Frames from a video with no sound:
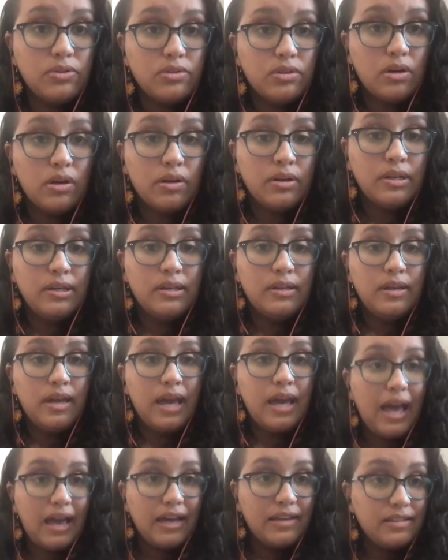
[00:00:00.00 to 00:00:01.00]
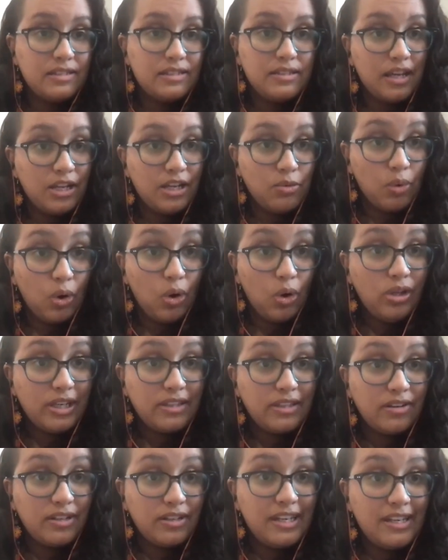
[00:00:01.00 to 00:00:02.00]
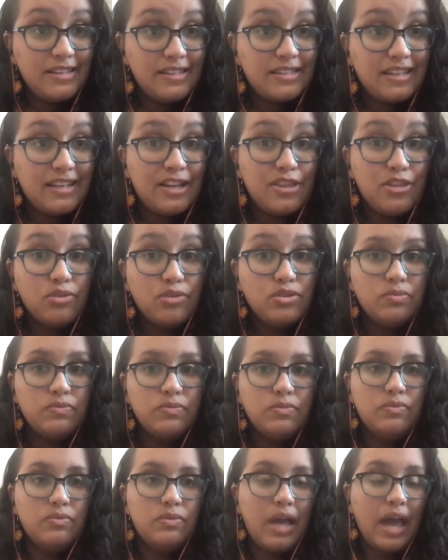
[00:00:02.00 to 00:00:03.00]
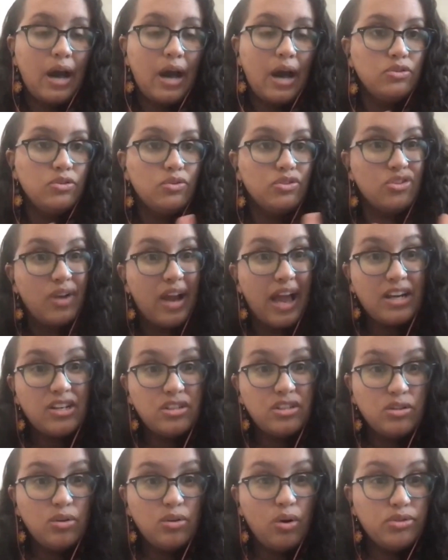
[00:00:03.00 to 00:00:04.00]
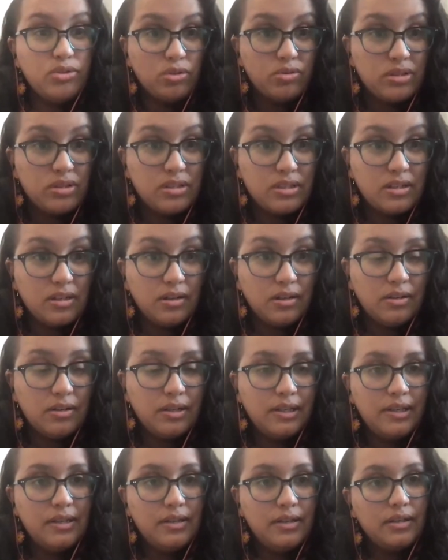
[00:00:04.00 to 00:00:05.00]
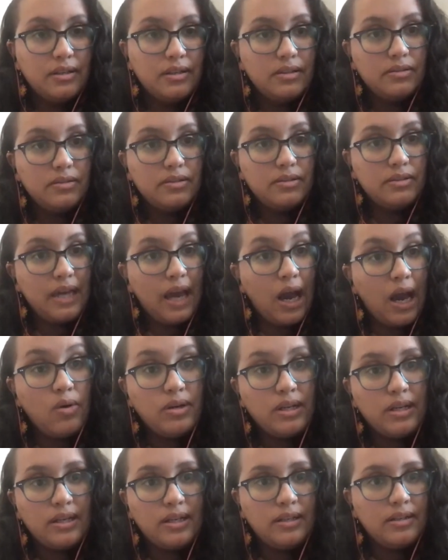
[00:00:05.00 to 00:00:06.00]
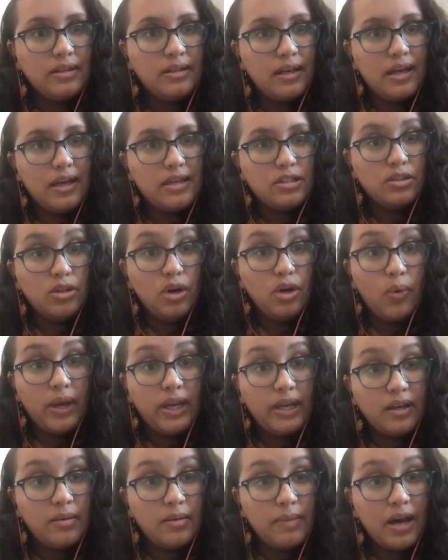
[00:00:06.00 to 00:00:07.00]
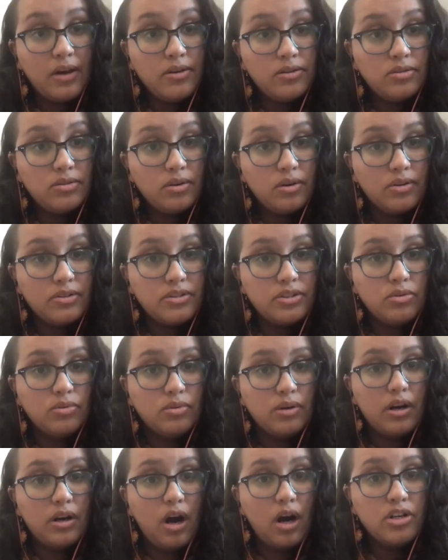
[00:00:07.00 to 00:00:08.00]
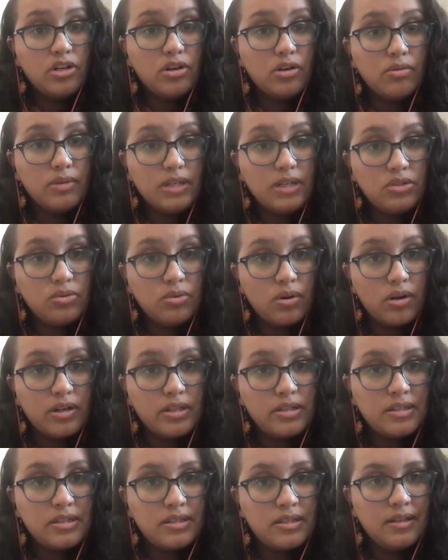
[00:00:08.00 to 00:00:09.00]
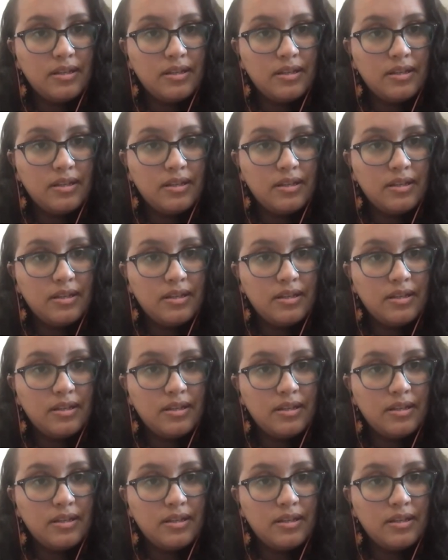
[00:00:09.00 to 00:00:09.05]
are enrolling their kids in, and those households are actually also still counting as low-income households who are under-resourced.